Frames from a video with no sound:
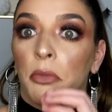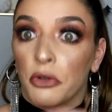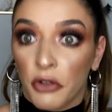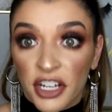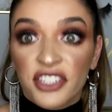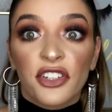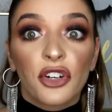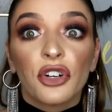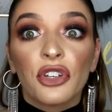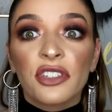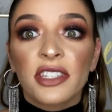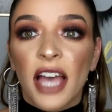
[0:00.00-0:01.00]

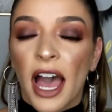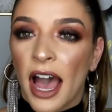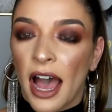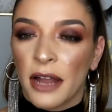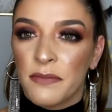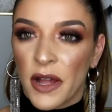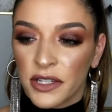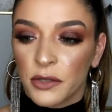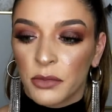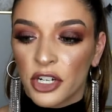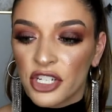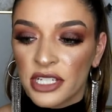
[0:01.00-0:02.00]
on
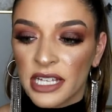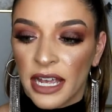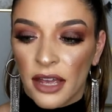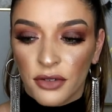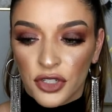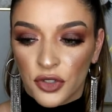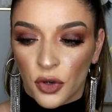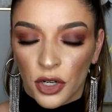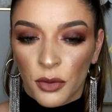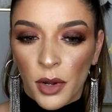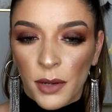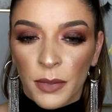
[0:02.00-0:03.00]
pencil brushes. I have a
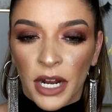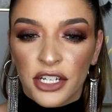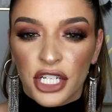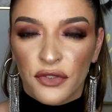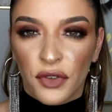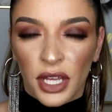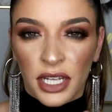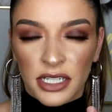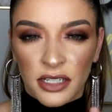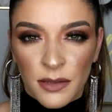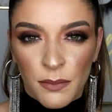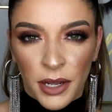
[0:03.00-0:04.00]
shorter one, but I just feel like it
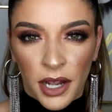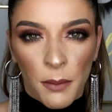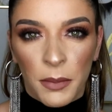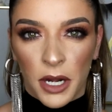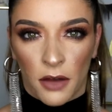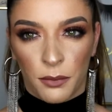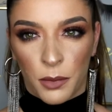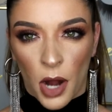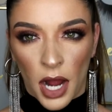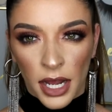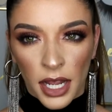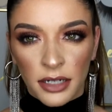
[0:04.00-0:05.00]
doesn't pick up enough
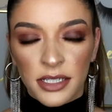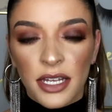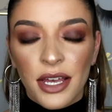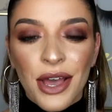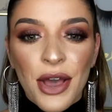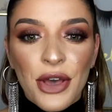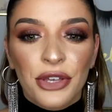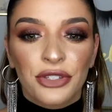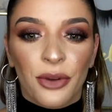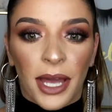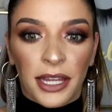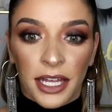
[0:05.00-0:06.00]
product.
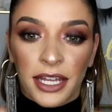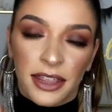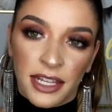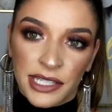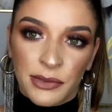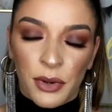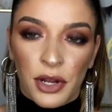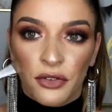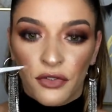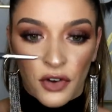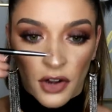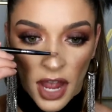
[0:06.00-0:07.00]
So I like this one
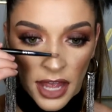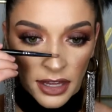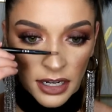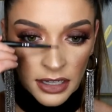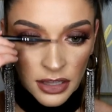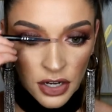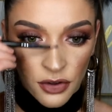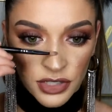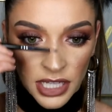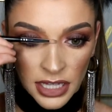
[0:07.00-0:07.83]
for highlighting the nose